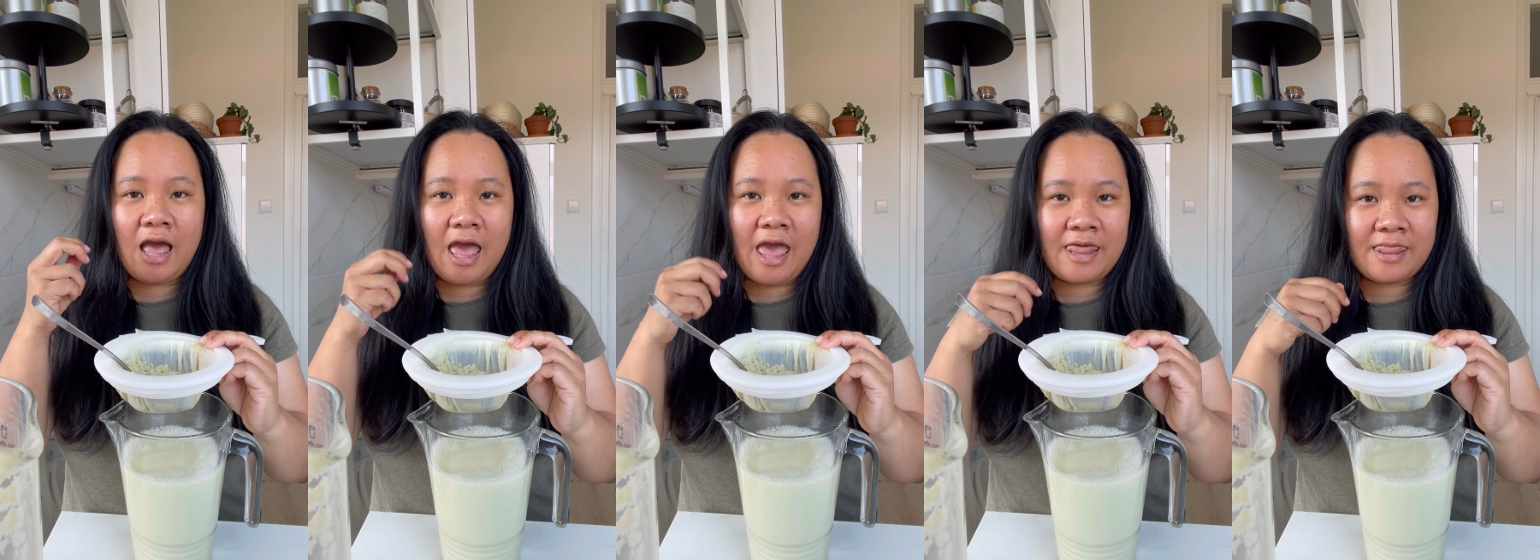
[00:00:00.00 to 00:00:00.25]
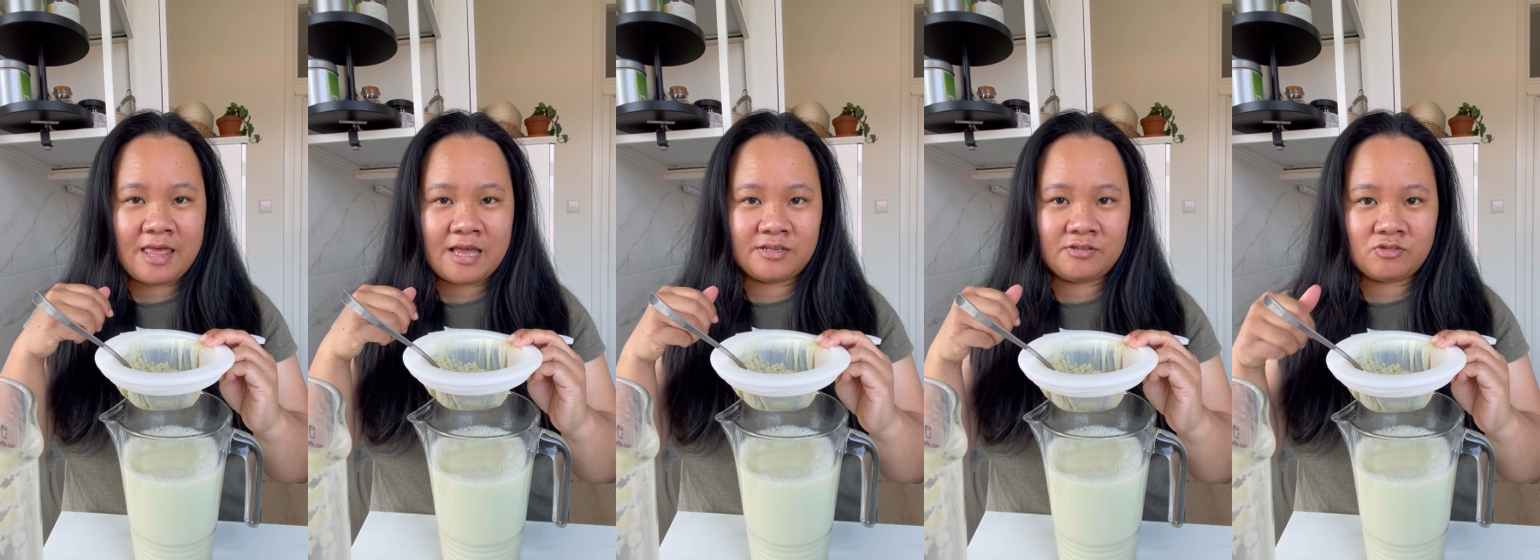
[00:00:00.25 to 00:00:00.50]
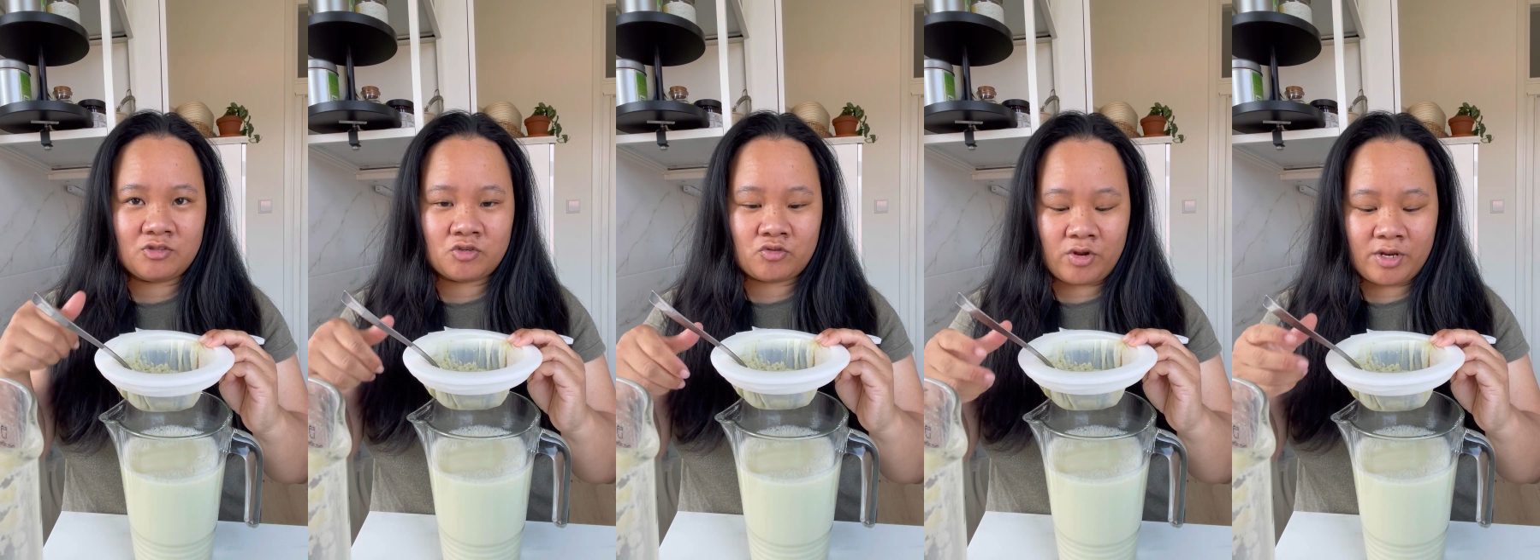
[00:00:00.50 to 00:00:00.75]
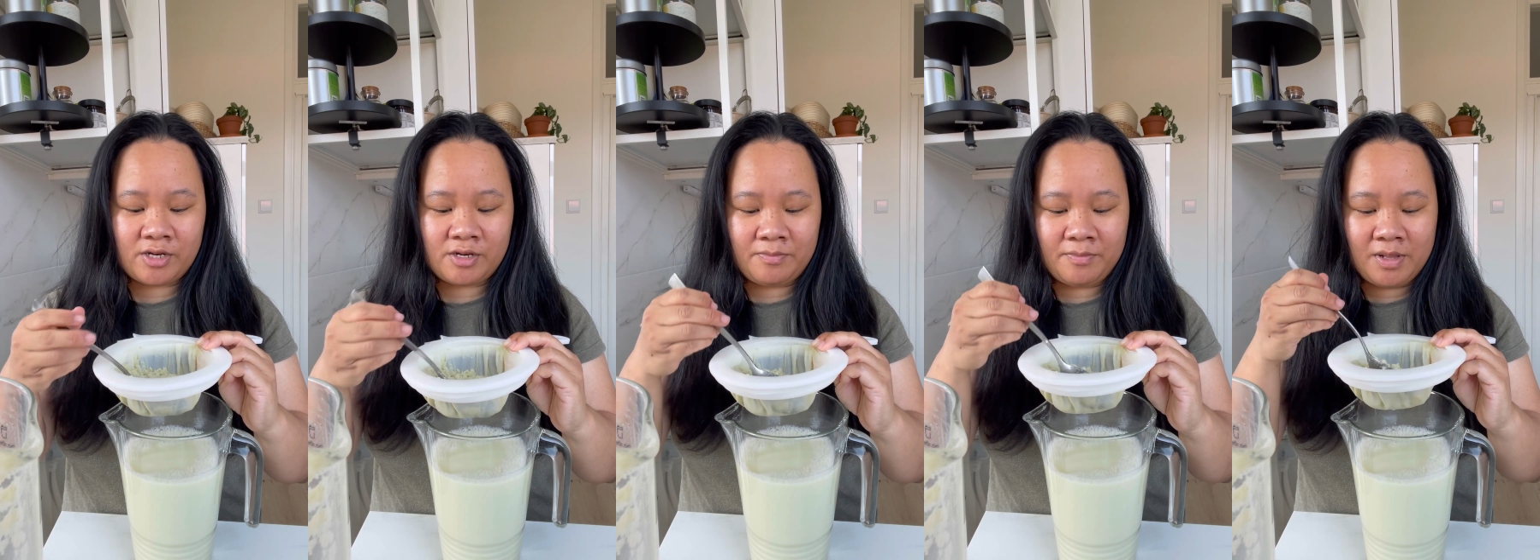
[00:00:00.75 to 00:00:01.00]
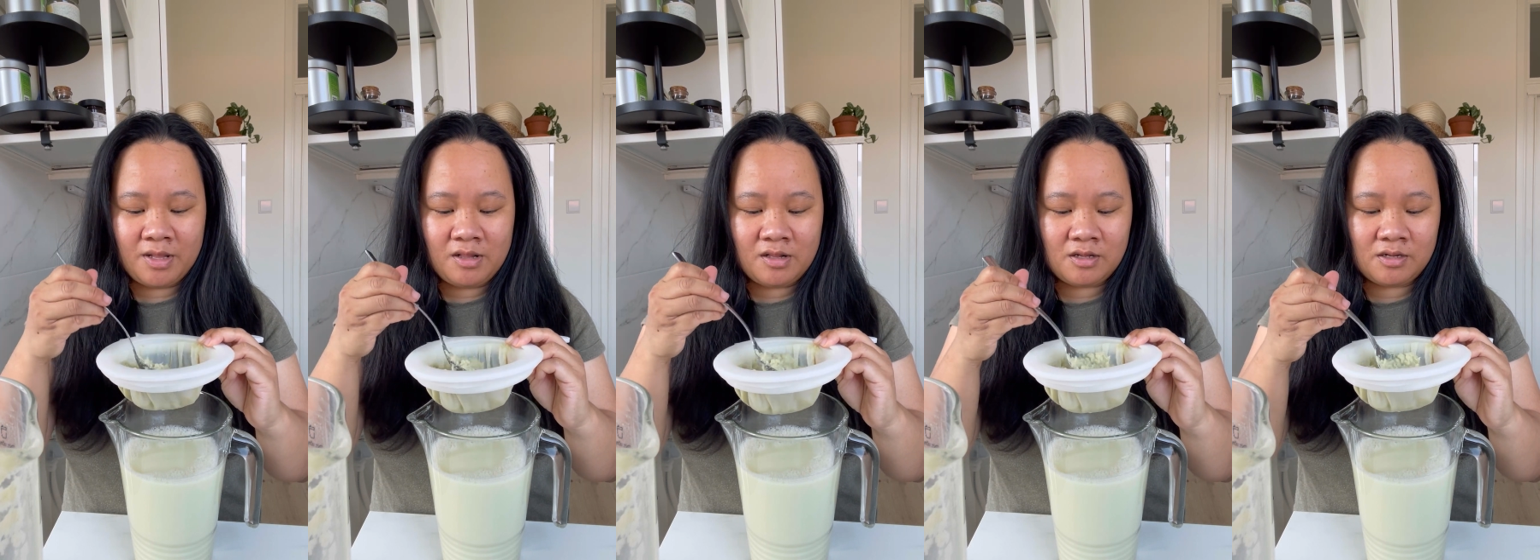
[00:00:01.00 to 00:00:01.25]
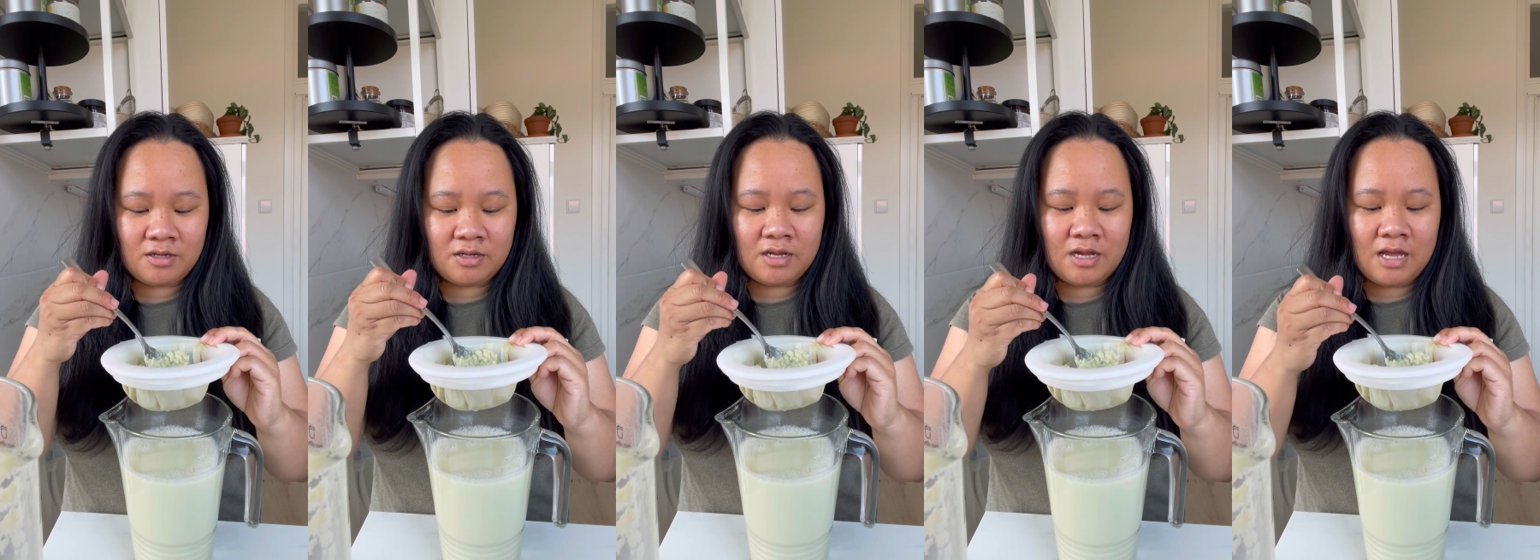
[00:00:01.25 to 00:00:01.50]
and then you strain the milk,